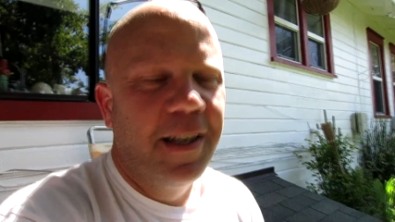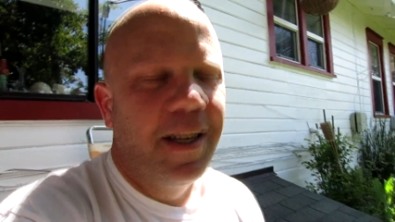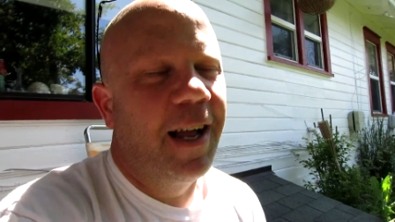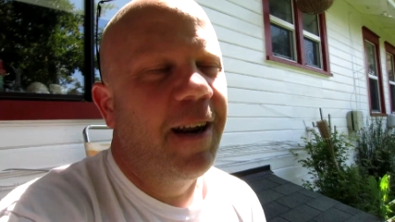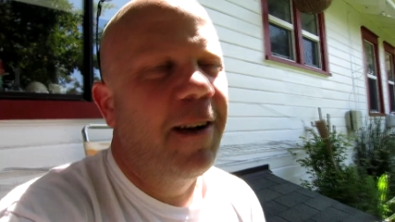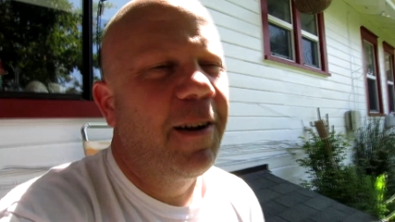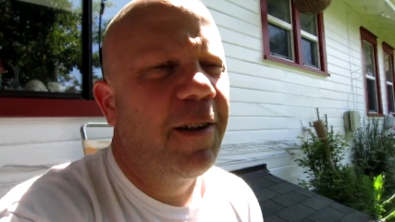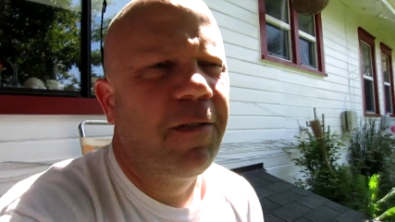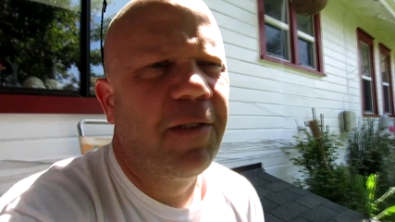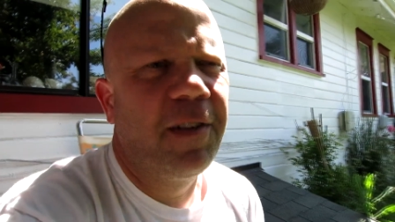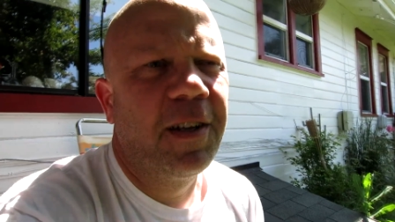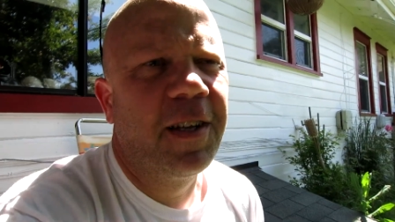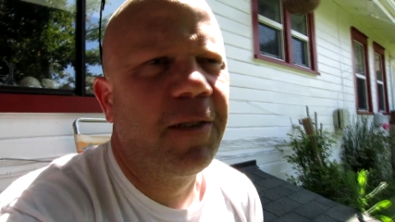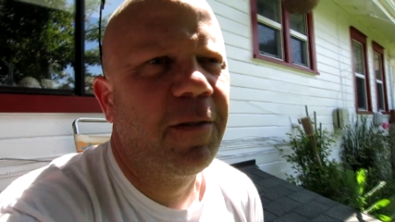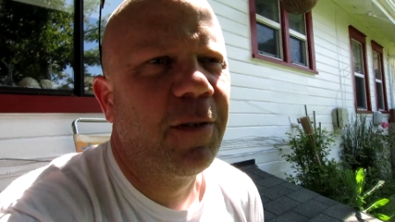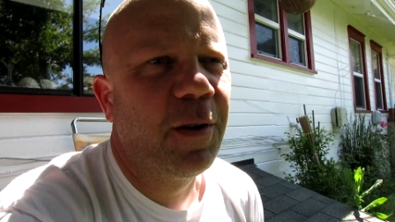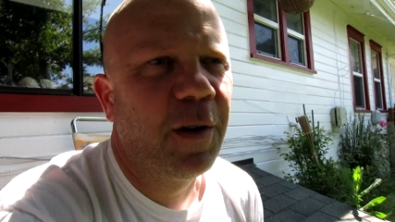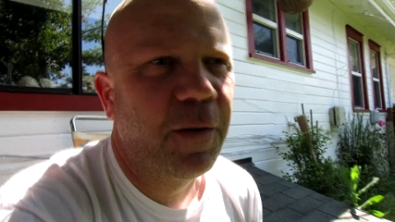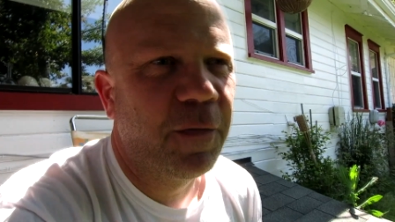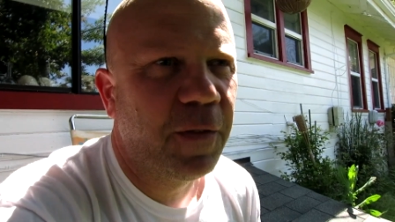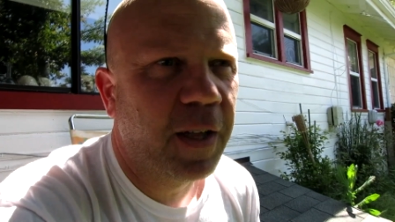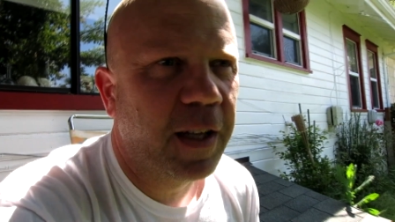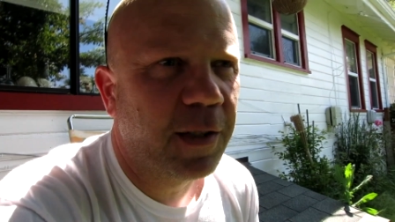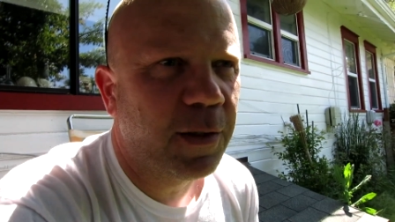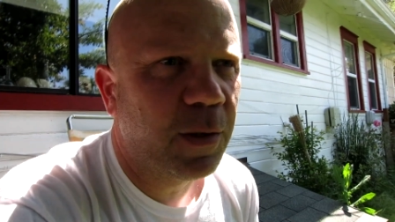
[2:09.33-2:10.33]
I don't even
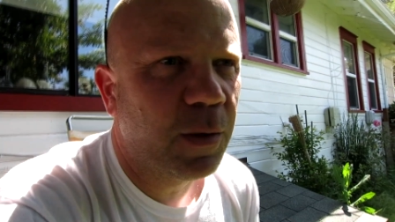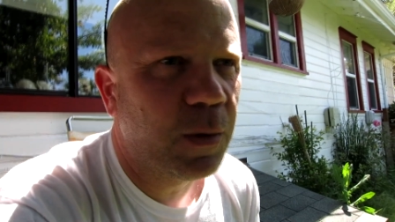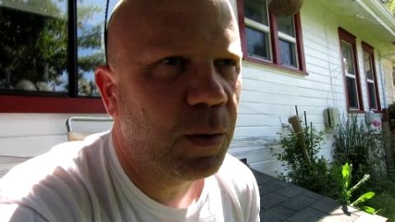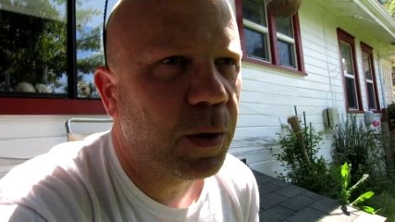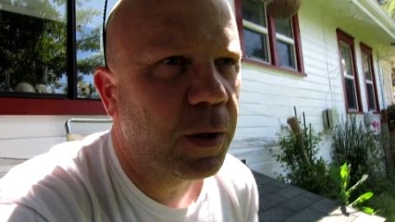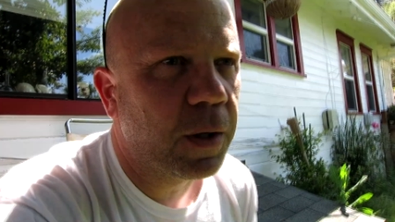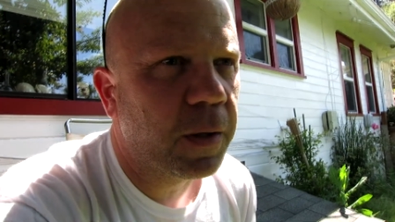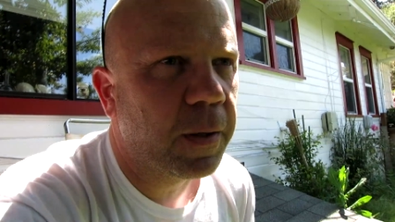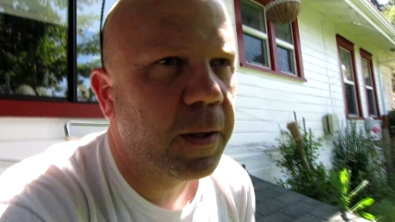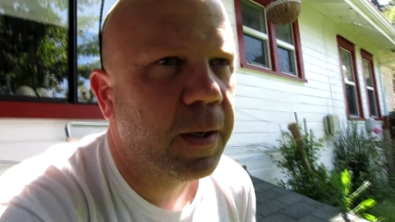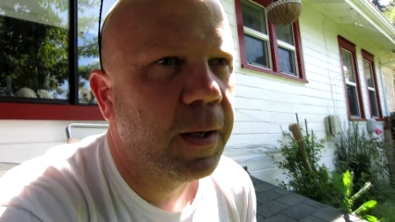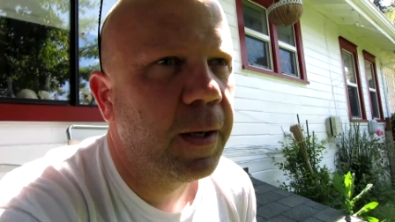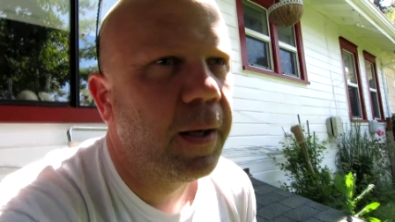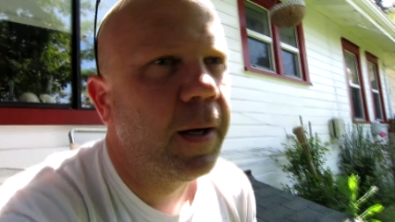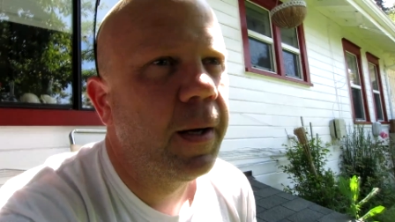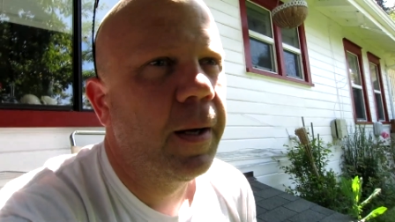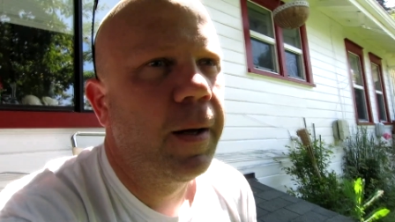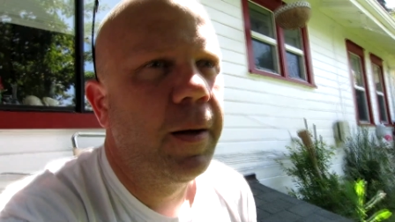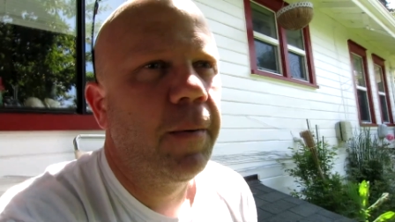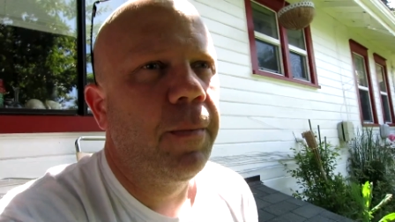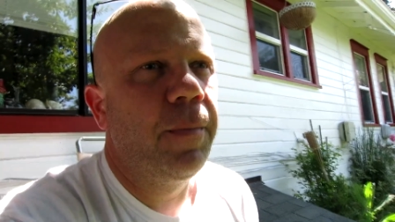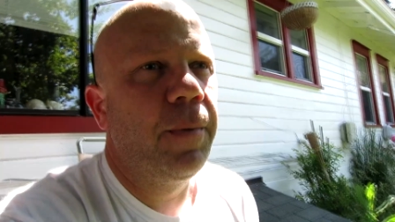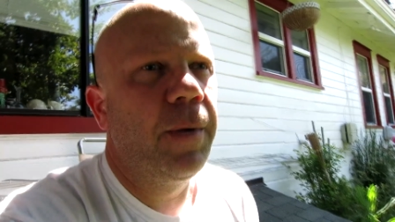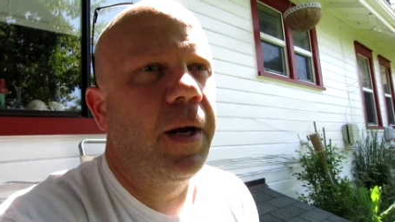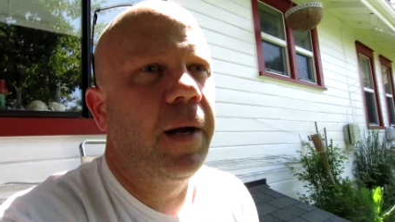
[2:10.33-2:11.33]
know if that's a word,
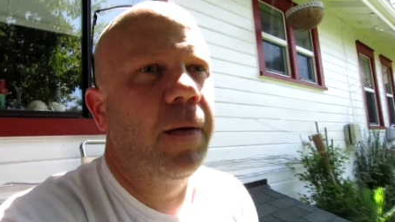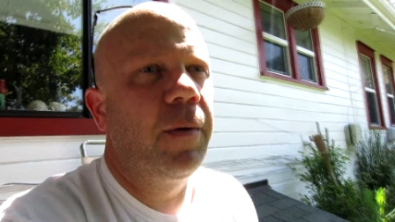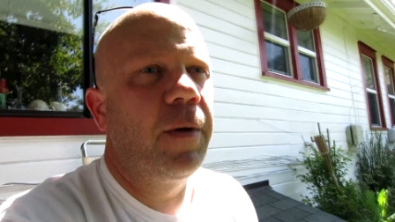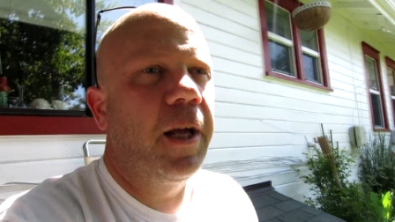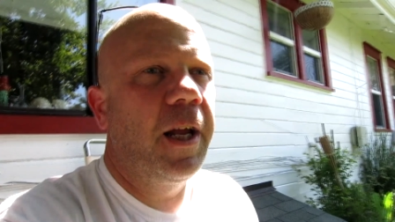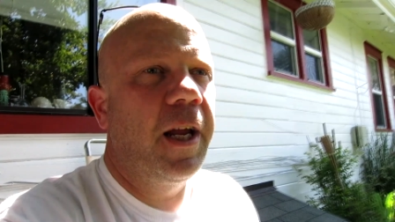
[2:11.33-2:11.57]
but I'm